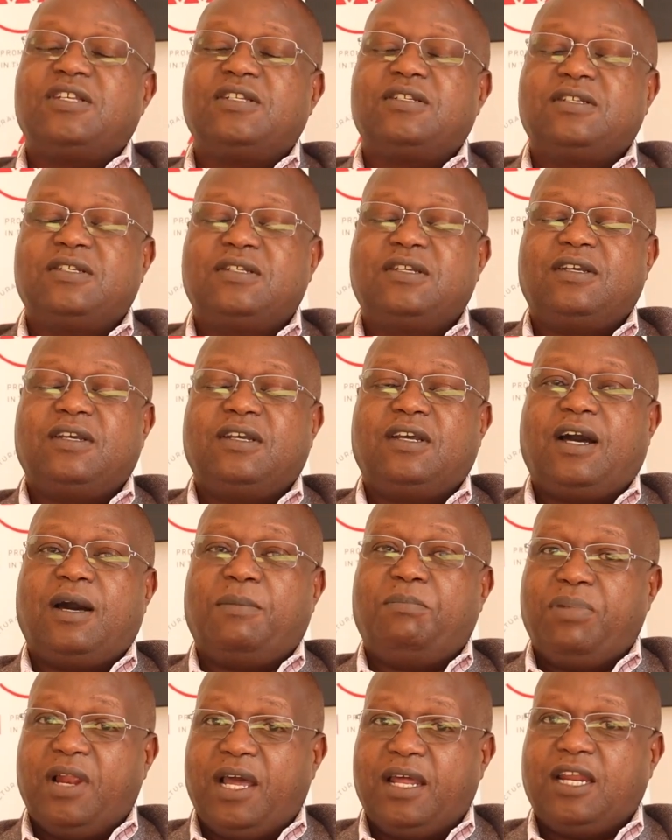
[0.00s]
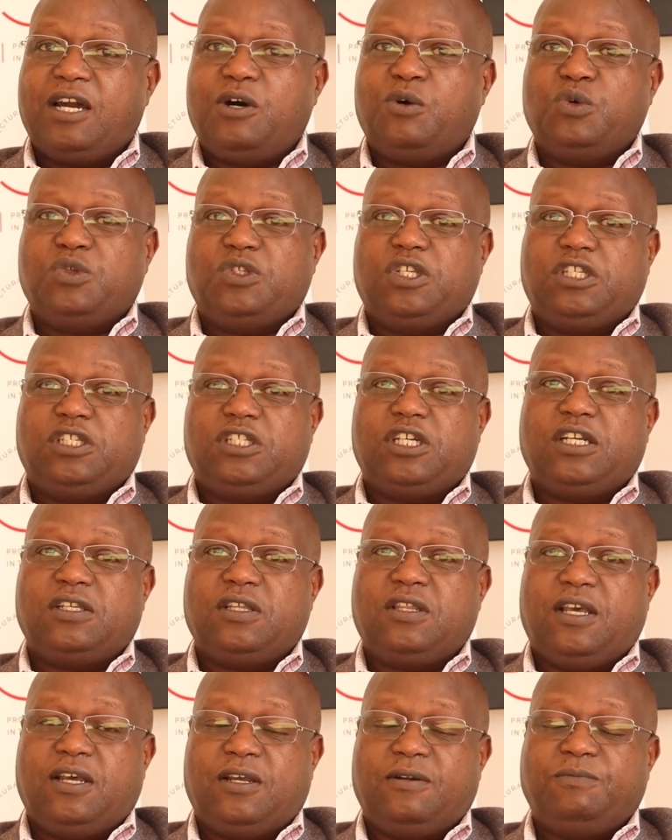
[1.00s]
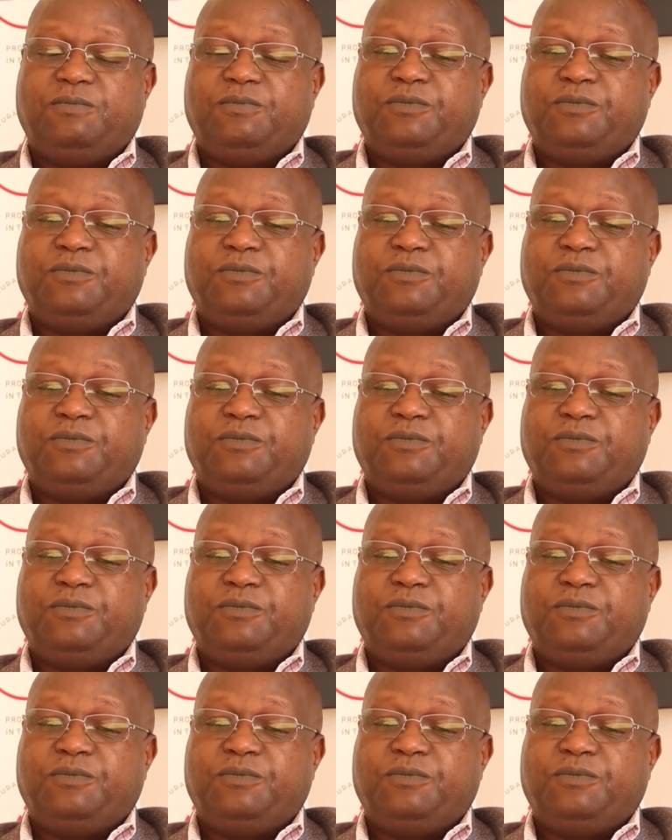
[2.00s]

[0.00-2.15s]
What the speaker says: is a planner who is in charge there.